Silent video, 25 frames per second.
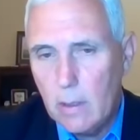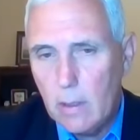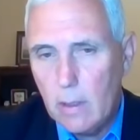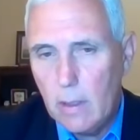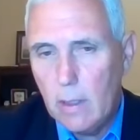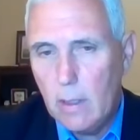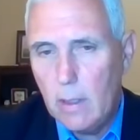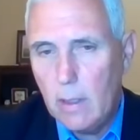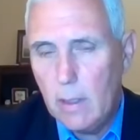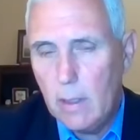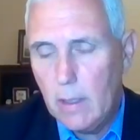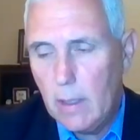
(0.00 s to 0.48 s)

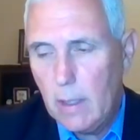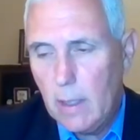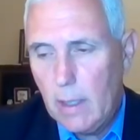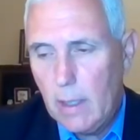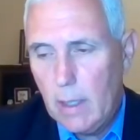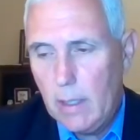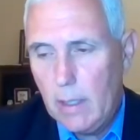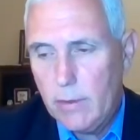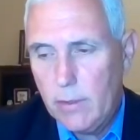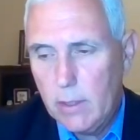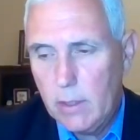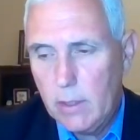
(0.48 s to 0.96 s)
uh,
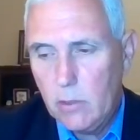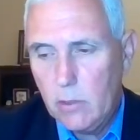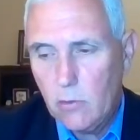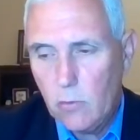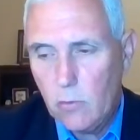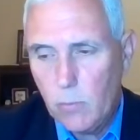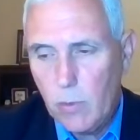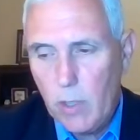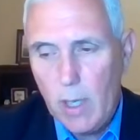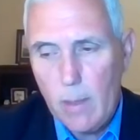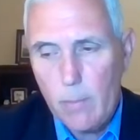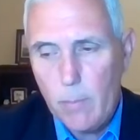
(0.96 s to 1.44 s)
I think
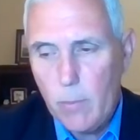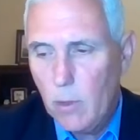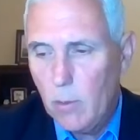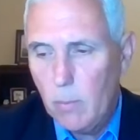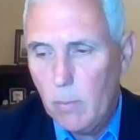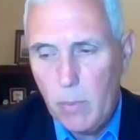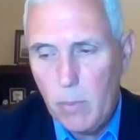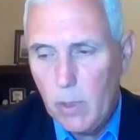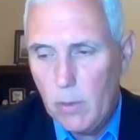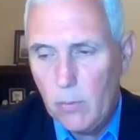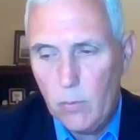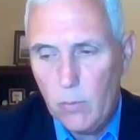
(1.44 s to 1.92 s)
is
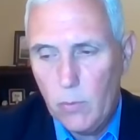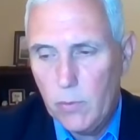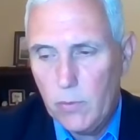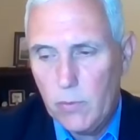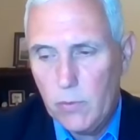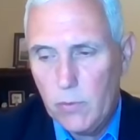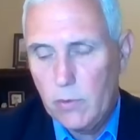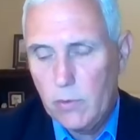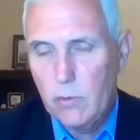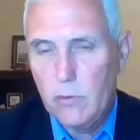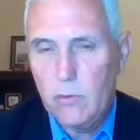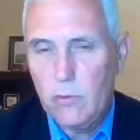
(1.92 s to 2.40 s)
proper, but
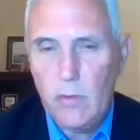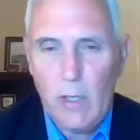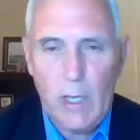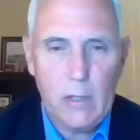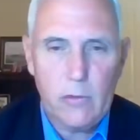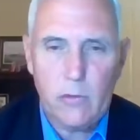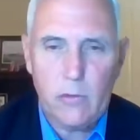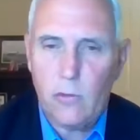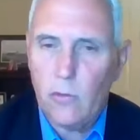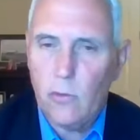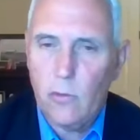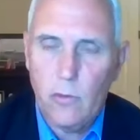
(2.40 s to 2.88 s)
with the
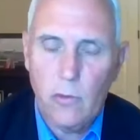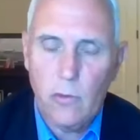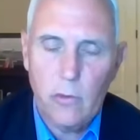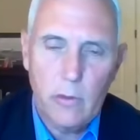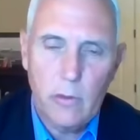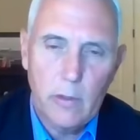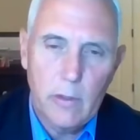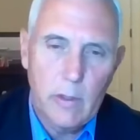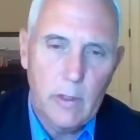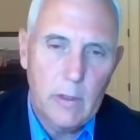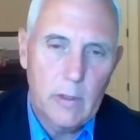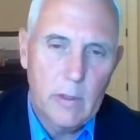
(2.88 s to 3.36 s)
disaster
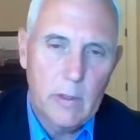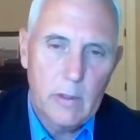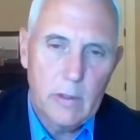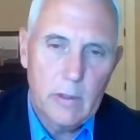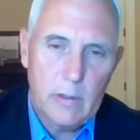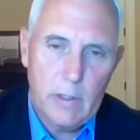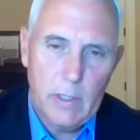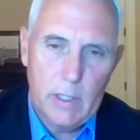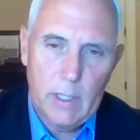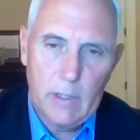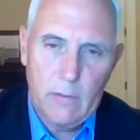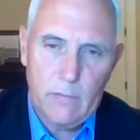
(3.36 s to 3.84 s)

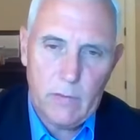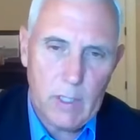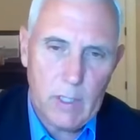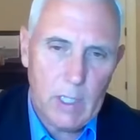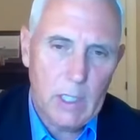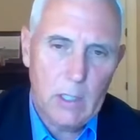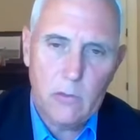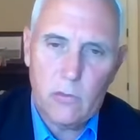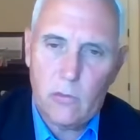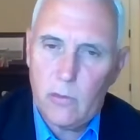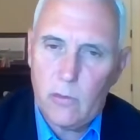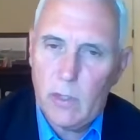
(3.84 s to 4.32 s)
in
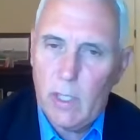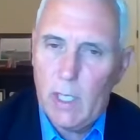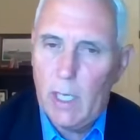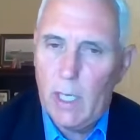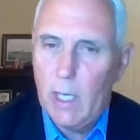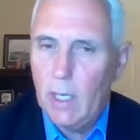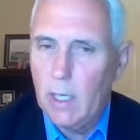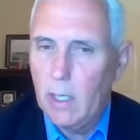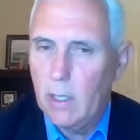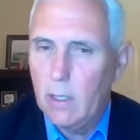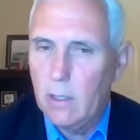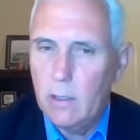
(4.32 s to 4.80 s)

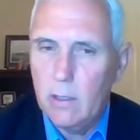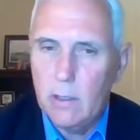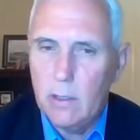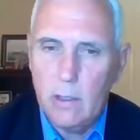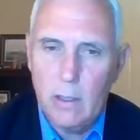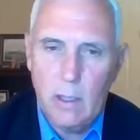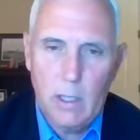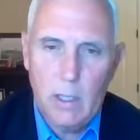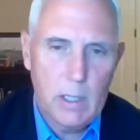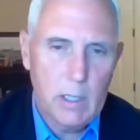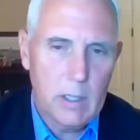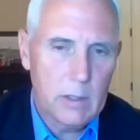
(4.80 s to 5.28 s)
Afghanistan,
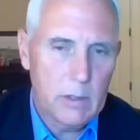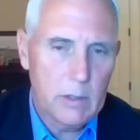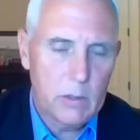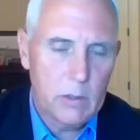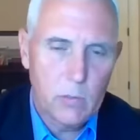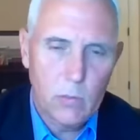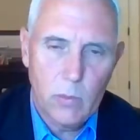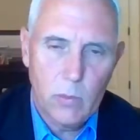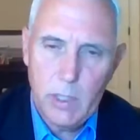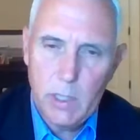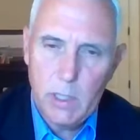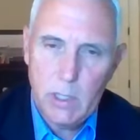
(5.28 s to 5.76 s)
uh,
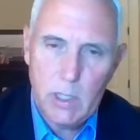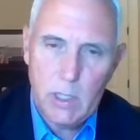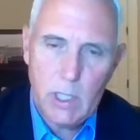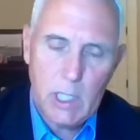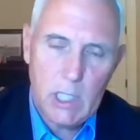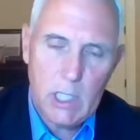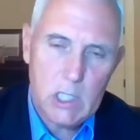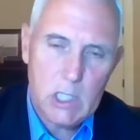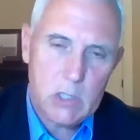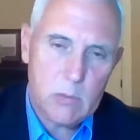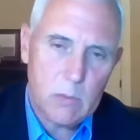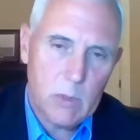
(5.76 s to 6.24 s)
the
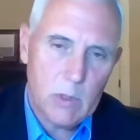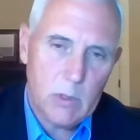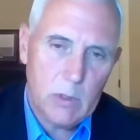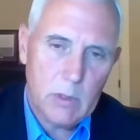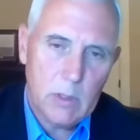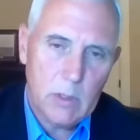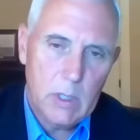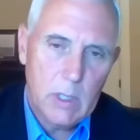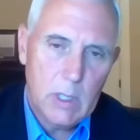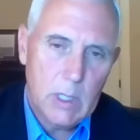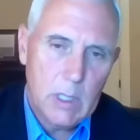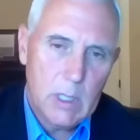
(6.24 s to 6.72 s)
re-engagement
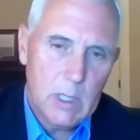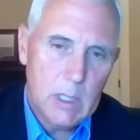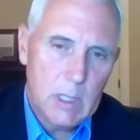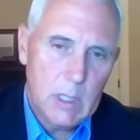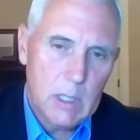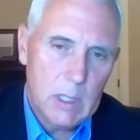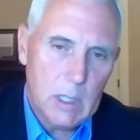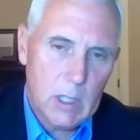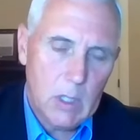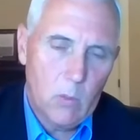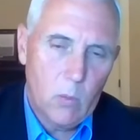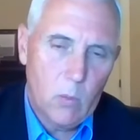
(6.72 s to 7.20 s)

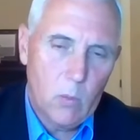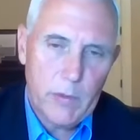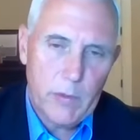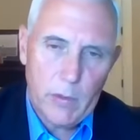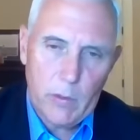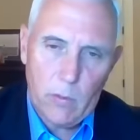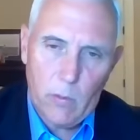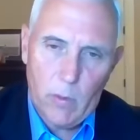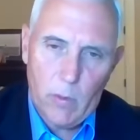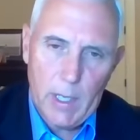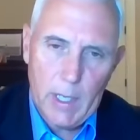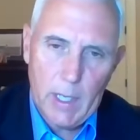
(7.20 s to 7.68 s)
uh,
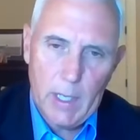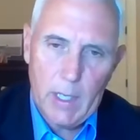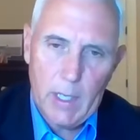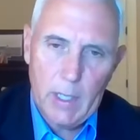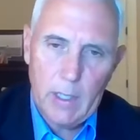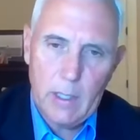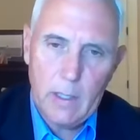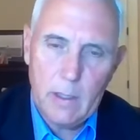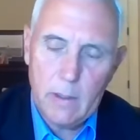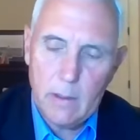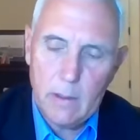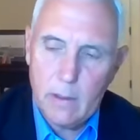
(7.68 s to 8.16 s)
with
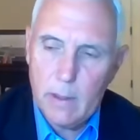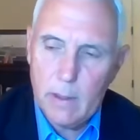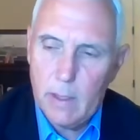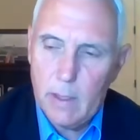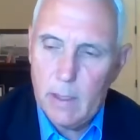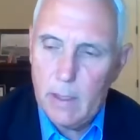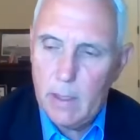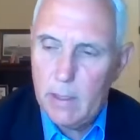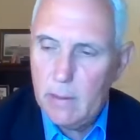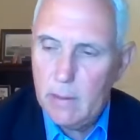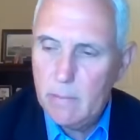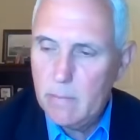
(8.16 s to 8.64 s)
Iran,
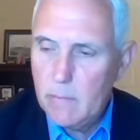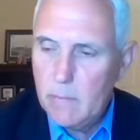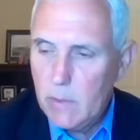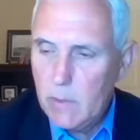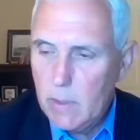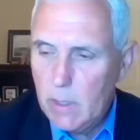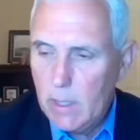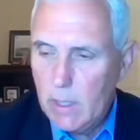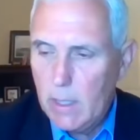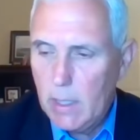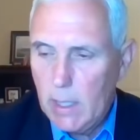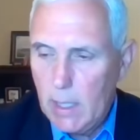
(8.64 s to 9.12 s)
um,
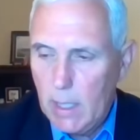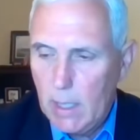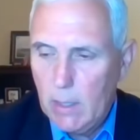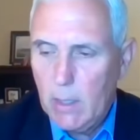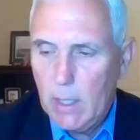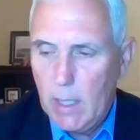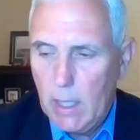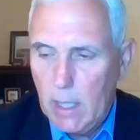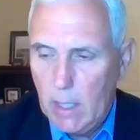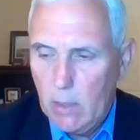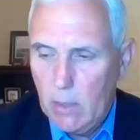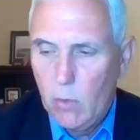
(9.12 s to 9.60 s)

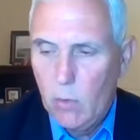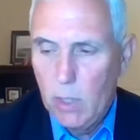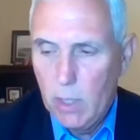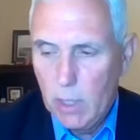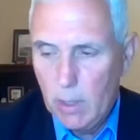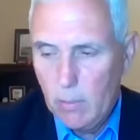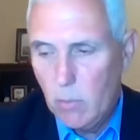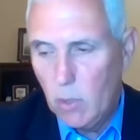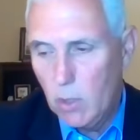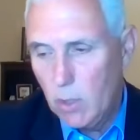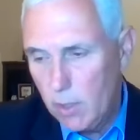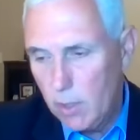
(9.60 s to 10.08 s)
I, I,
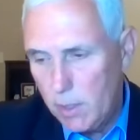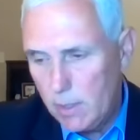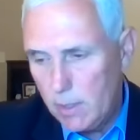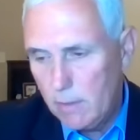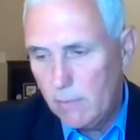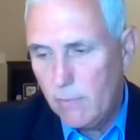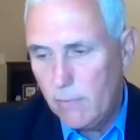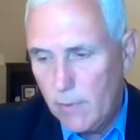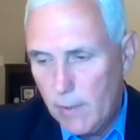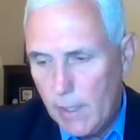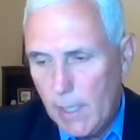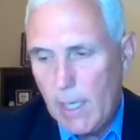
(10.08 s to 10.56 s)
really
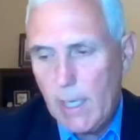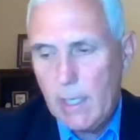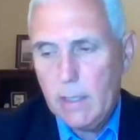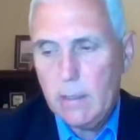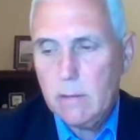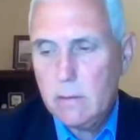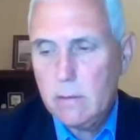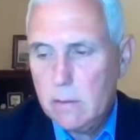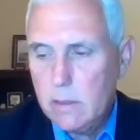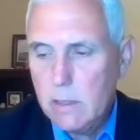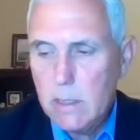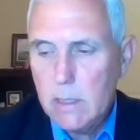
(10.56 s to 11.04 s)
believe
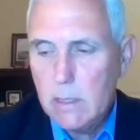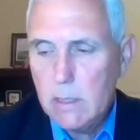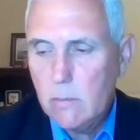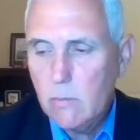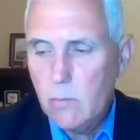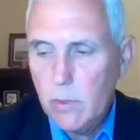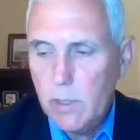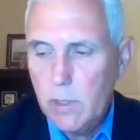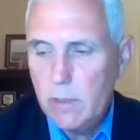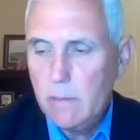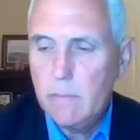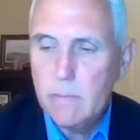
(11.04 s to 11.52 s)
that uh,
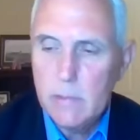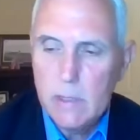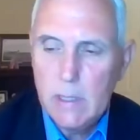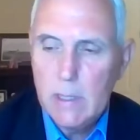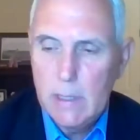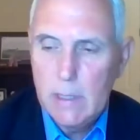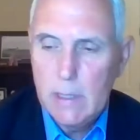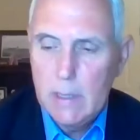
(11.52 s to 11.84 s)
we,